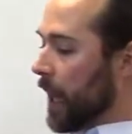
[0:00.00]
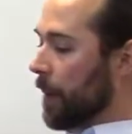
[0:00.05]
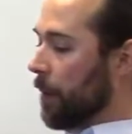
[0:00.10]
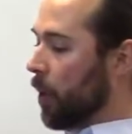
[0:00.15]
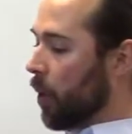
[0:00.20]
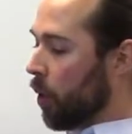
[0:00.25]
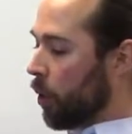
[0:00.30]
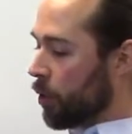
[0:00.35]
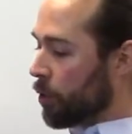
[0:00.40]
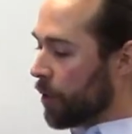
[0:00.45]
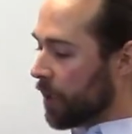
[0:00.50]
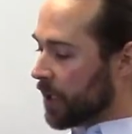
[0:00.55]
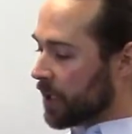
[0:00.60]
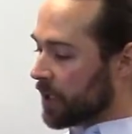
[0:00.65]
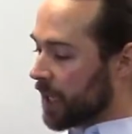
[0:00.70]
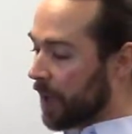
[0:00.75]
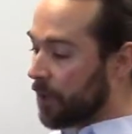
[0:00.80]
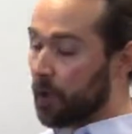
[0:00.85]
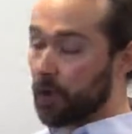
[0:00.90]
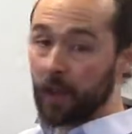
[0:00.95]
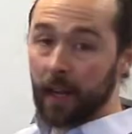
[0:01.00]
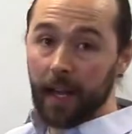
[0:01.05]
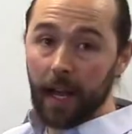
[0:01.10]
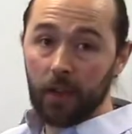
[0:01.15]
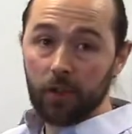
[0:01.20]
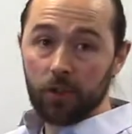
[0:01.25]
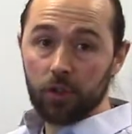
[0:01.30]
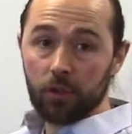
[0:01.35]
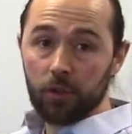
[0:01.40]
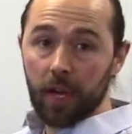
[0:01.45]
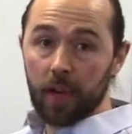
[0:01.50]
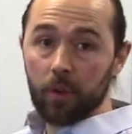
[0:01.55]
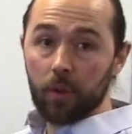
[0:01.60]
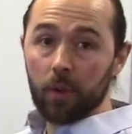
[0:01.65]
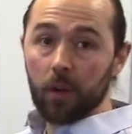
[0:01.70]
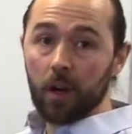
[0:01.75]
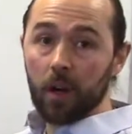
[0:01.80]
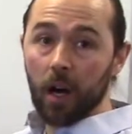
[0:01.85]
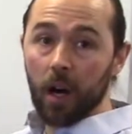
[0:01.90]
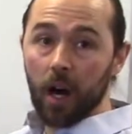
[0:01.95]
or you can just have your leg out straight
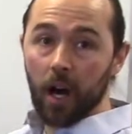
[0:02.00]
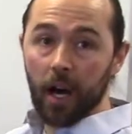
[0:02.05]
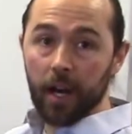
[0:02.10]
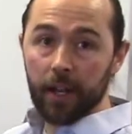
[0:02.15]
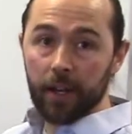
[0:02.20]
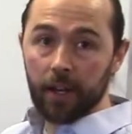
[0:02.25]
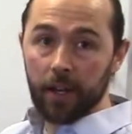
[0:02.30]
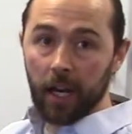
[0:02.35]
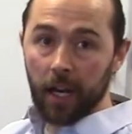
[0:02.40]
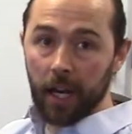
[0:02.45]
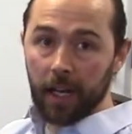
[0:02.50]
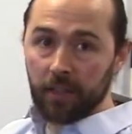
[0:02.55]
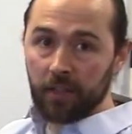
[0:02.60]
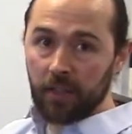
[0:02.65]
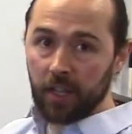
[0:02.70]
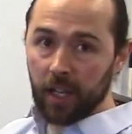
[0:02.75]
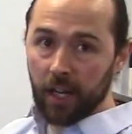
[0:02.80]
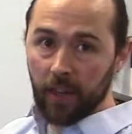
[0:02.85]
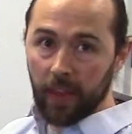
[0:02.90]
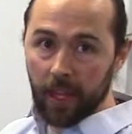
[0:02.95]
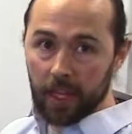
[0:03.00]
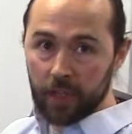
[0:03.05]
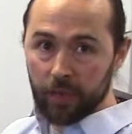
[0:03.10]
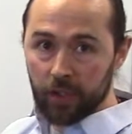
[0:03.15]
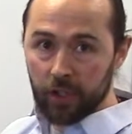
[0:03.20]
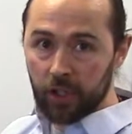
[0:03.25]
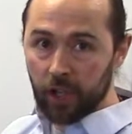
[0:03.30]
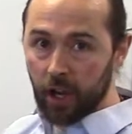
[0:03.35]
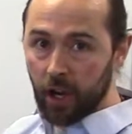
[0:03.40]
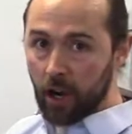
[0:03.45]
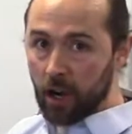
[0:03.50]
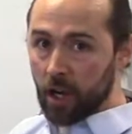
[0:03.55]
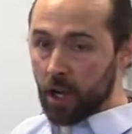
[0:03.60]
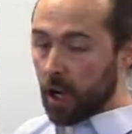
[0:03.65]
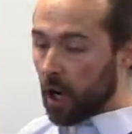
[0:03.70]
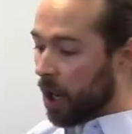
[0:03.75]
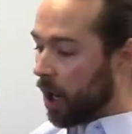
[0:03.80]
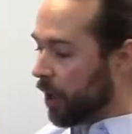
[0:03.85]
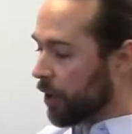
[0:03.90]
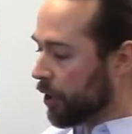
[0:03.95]
on sitting on the edge of a chair,
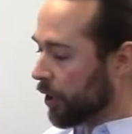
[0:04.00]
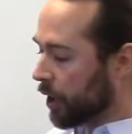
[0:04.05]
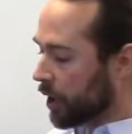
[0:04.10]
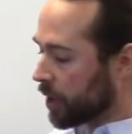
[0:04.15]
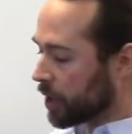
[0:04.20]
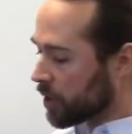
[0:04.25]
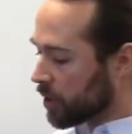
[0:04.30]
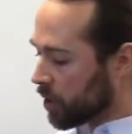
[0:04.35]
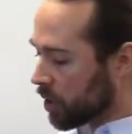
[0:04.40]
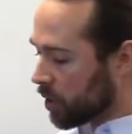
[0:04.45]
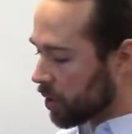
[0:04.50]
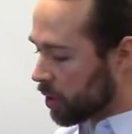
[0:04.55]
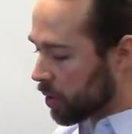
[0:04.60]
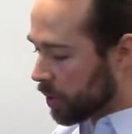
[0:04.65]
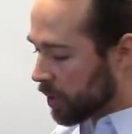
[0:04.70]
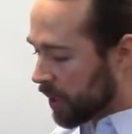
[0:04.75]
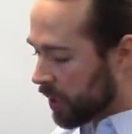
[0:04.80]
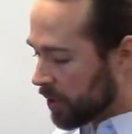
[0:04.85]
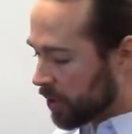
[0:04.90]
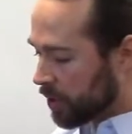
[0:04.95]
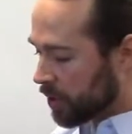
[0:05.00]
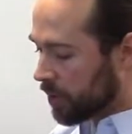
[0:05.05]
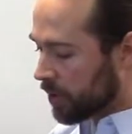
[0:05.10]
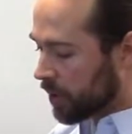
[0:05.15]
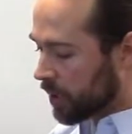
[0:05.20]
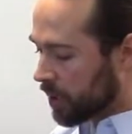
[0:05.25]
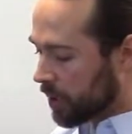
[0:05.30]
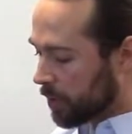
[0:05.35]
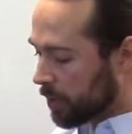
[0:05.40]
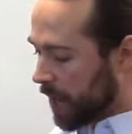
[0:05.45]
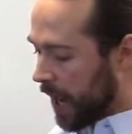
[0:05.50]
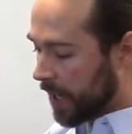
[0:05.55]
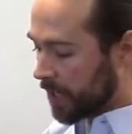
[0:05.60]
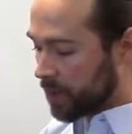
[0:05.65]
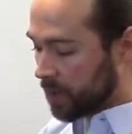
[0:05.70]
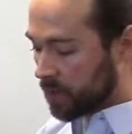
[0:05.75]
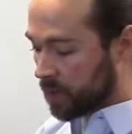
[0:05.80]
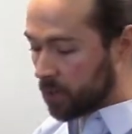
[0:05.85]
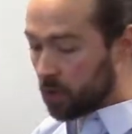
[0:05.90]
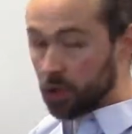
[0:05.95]
all you're going to do is you're just going to
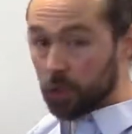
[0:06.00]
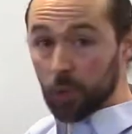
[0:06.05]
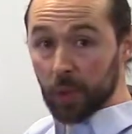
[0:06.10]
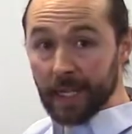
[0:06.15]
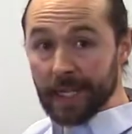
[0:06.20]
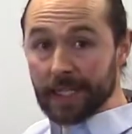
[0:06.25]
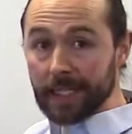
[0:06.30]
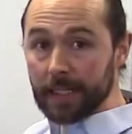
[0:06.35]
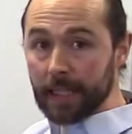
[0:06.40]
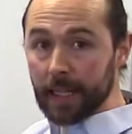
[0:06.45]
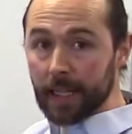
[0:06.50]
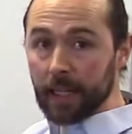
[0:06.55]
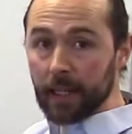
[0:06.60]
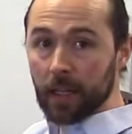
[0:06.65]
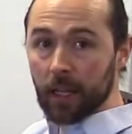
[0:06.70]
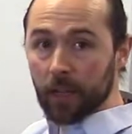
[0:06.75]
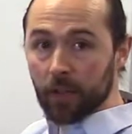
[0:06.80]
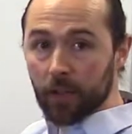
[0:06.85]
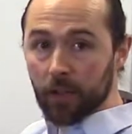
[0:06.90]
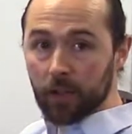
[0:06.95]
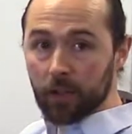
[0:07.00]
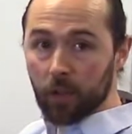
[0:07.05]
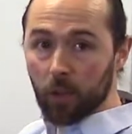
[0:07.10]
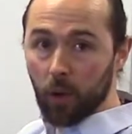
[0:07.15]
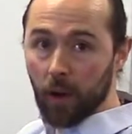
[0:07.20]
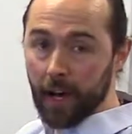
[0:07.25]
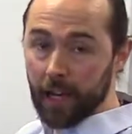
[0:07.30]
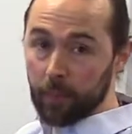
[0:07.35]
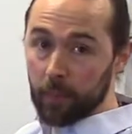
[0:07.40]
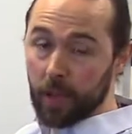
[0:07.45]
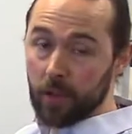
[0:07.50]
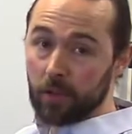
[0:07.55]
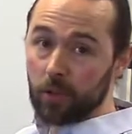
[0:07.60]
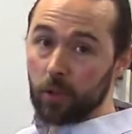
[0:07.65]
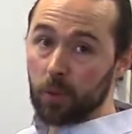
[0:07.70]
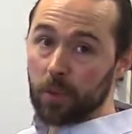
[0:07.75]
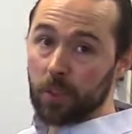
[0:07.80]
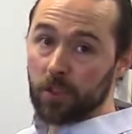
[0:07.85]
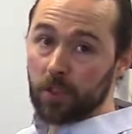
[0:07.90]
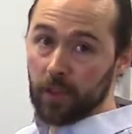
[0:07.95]
practice squeezing this quad
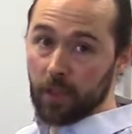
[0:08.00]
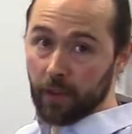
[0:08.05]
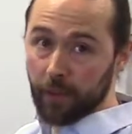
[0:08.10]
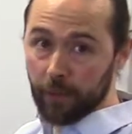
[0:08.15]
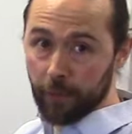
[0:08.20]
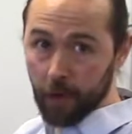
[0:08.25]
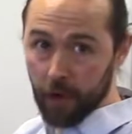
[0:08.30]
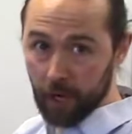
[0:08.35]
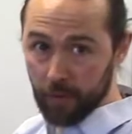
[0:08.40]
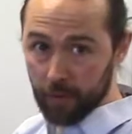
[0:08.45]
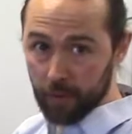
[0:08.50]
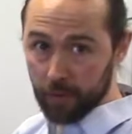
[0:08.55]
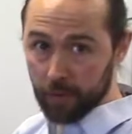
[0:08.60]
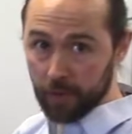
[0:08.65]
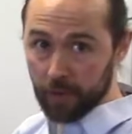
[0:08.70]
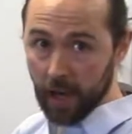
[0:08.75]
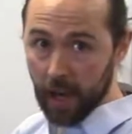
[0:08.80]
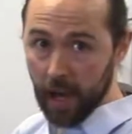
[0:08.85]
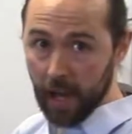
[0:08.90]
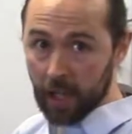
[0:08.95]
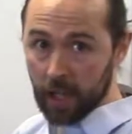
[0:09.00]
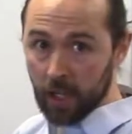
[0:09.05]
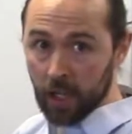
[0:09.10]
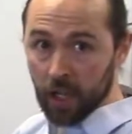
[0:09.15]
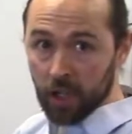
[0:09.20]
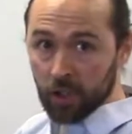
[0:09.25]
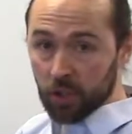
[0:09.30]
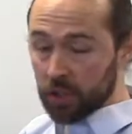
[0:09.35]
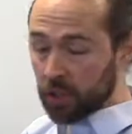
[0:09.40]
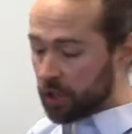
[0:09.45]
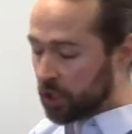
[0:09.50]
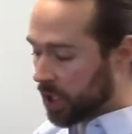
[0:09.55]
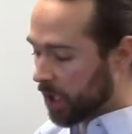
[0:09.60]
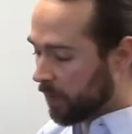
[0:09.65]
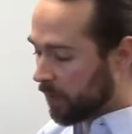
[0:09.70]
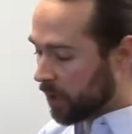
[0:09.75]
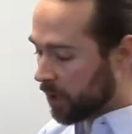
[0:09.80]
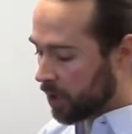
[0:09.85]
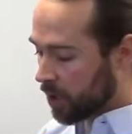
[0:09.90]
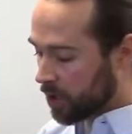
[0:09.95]
muscle, which is on the front of your thigh. So just
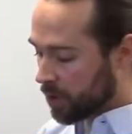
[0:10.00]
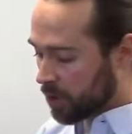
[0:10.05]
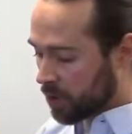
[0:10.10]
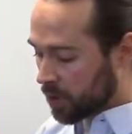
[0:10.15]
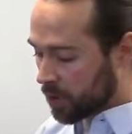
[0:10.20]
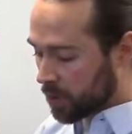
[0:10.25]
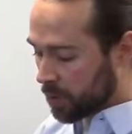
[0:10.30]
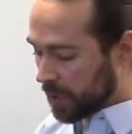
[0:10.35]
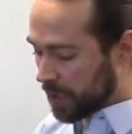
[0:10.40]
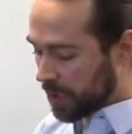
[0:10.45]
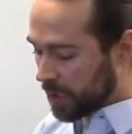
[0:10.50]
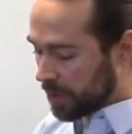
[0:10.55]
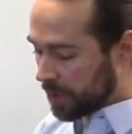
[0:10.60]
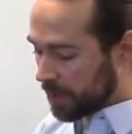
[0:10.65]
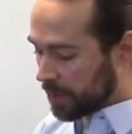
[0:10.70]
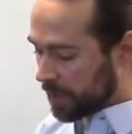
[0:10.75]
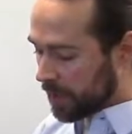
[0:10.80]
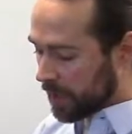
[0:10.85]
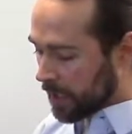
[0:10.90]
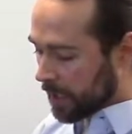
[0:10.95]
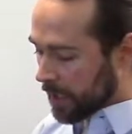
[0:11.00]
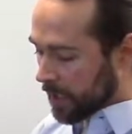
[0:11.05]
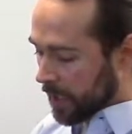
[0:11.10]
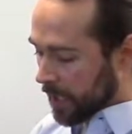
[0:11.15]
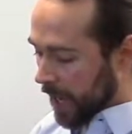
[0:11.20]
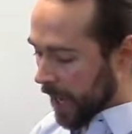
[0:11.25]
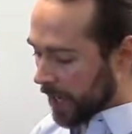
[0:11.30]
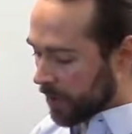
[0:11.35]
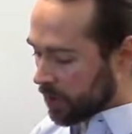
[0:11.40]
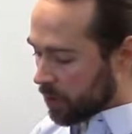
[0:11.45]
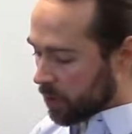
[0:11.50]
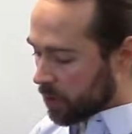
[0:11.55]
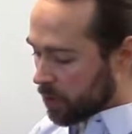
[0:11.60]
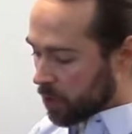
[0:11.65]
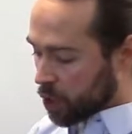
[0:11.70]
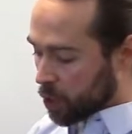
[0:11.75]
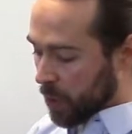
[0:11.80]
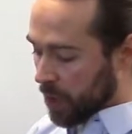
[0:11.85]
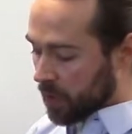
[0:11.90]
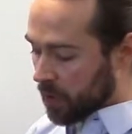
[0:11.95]
give it a good squeeze. As you
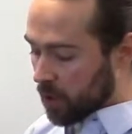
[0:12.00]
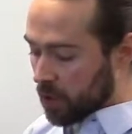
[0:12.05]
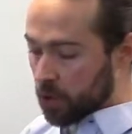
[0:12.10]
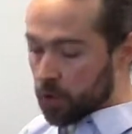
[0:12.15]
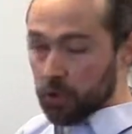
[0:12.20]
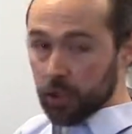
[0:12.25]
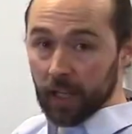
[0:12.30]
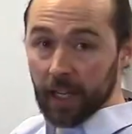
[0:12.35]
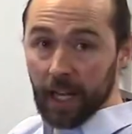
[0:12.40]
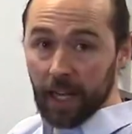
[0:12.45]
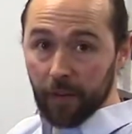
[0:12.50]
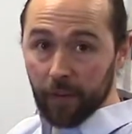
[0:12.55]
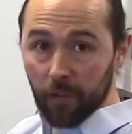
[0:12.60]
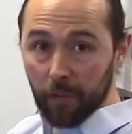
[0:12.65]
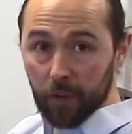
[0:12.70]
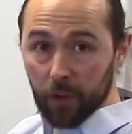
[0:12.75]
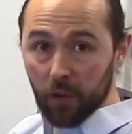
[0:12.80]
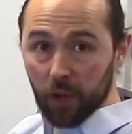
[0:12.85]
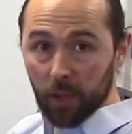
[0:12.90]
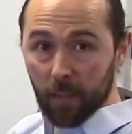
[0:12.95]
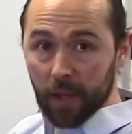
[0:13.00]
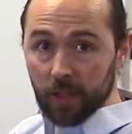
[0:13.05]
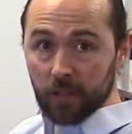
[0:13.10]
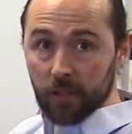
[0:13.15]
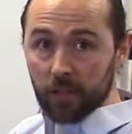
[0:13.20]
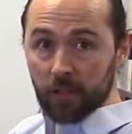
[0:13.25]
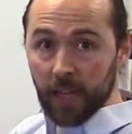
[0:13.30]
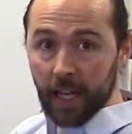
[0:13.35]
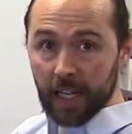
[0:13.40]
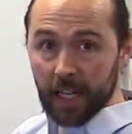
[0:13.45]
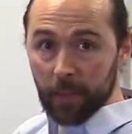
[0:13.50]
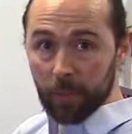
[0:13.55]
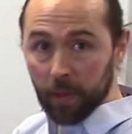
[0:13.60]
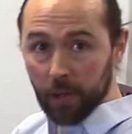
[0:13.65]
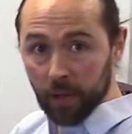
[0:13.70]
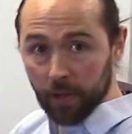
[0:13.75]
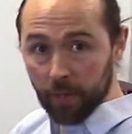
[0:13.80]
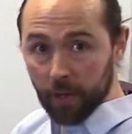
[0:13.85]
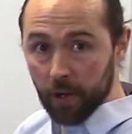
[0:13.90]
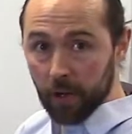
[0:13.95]
squeeze it, you should kind of feel the muscle tighten up
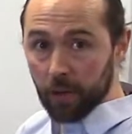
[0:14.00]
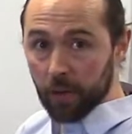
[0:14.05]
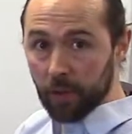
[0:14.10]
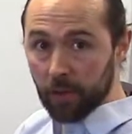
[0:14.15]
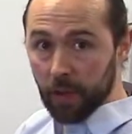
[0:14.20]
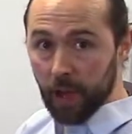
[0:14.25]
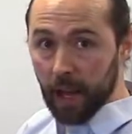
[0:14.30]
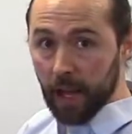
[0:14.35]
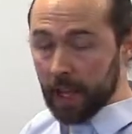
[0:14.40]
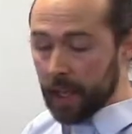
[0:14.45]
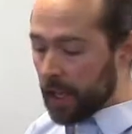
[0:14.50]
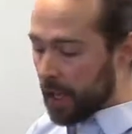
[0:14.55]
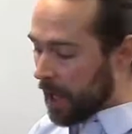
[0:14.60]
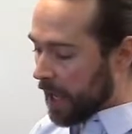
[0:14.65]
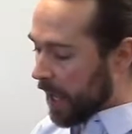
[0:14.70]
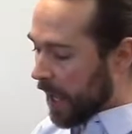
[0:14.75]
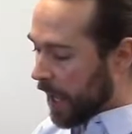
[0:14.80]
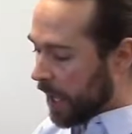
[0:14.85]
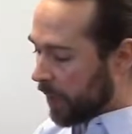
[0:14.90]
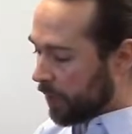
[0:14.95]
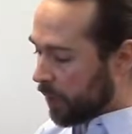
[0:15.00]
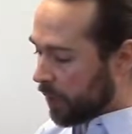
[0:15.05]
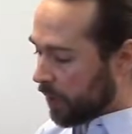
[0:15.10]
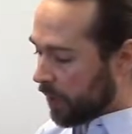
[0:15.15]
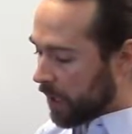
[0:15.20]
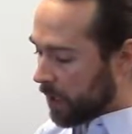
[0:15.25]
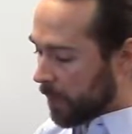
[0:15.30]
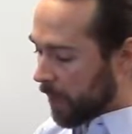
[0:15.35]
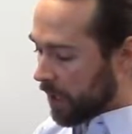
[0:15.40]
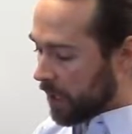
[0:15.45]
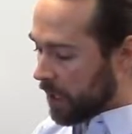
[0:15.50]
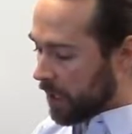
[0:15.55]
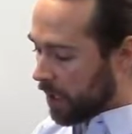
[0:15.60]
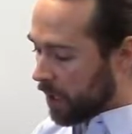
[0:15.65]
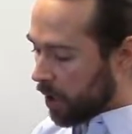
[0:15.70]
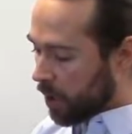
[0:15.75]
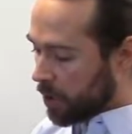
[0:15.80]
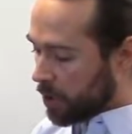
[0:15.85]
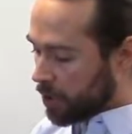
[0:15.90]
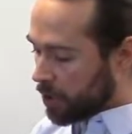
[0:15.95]
on the front of your thigh. And if you look at my knee
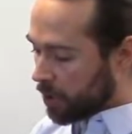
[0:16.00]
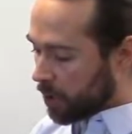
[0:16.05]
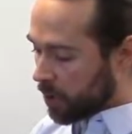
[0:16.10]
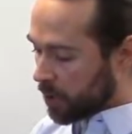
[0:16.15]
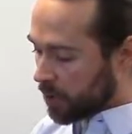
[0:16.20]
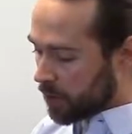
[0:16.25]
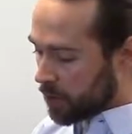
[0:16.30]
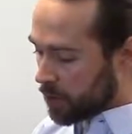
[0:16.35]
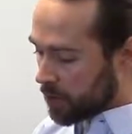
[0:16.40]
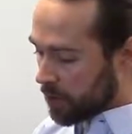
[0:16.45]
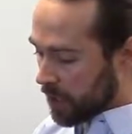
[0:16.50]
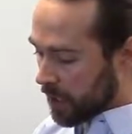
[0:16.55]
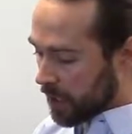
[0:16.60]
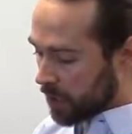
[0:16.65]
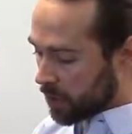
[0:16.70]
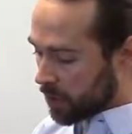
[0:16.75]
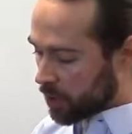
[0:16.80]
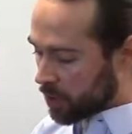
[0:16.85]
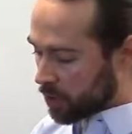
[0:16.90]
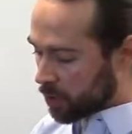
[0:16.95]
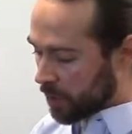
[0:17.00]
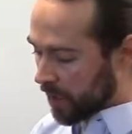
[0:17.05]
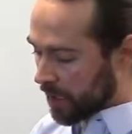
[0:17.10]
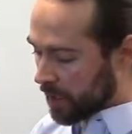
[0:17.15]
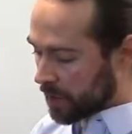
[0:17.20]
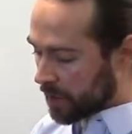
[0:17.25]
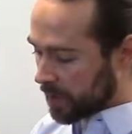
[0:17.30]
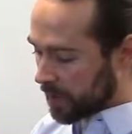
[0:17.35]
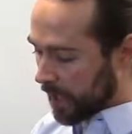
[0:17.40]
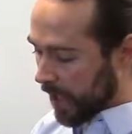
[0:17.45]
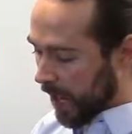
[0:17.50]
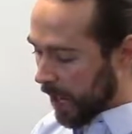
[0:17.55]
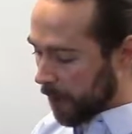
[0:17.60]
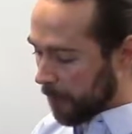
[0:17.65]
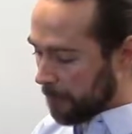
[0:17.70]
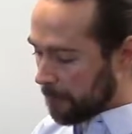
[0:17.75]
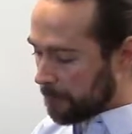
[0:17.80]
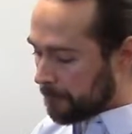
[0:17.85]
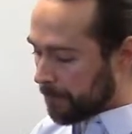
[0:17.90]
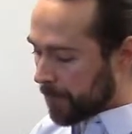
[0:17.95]
here, you should notice your knee straightens
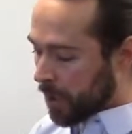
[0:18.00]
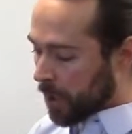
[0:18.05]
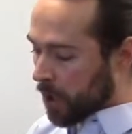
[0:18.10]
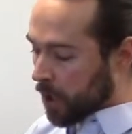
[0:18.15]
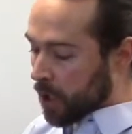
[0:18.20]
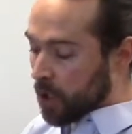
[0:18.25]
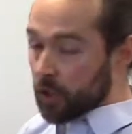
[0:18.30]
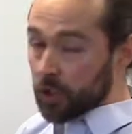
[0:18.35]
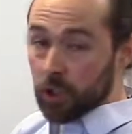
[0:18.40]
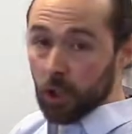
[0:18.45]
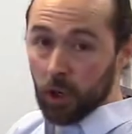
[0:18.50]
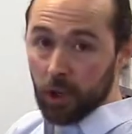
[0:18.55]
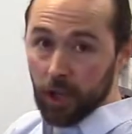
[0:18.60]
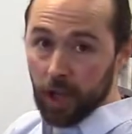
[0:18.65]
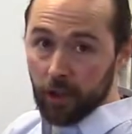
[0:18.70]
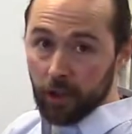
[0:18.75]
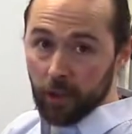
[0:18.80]
out. So another